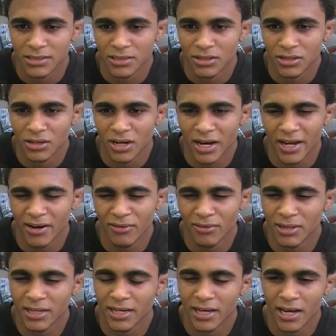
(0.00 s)
You know, I didn't
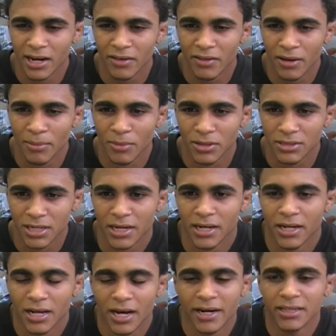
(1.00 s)
really care that much. I
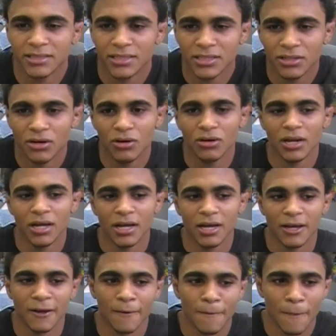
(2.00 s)
didn't I didn't see no like